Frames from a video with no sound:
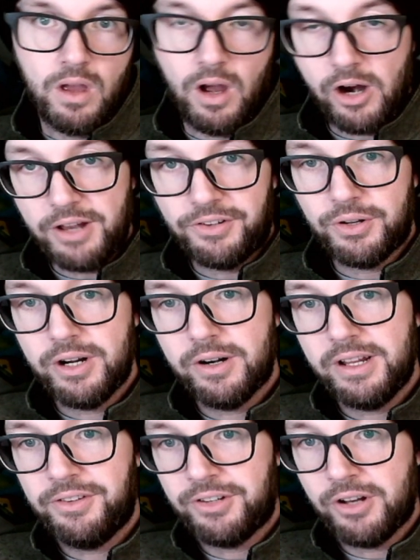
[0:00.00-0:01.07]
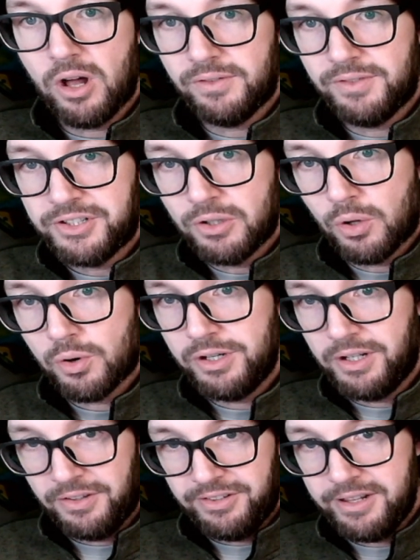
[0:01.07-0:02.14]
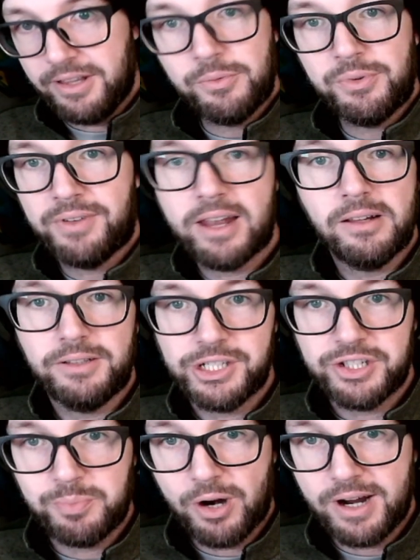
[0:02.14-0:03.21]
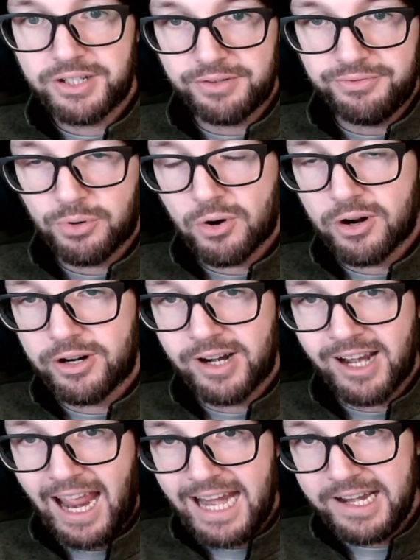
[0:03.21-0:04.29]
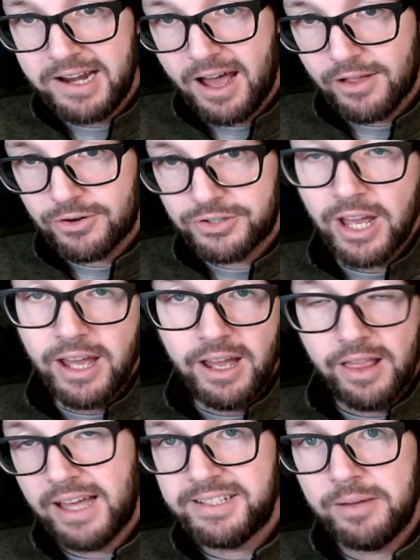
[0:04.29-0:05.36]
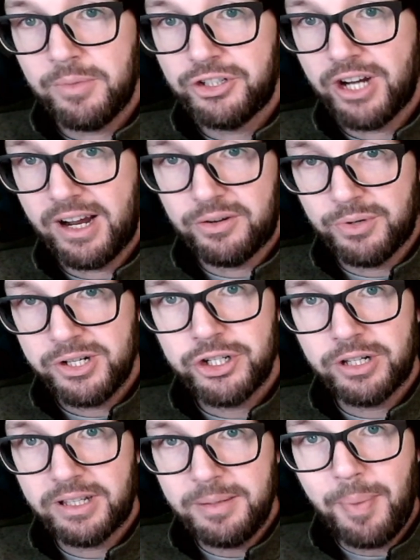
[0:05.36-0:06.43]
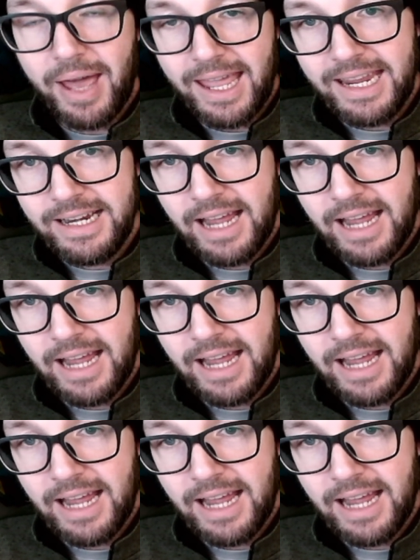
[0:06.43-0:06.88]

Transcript: All right, so here it is in all of its glory. You can see that we've got a list price of $480. That's how much I originally paid.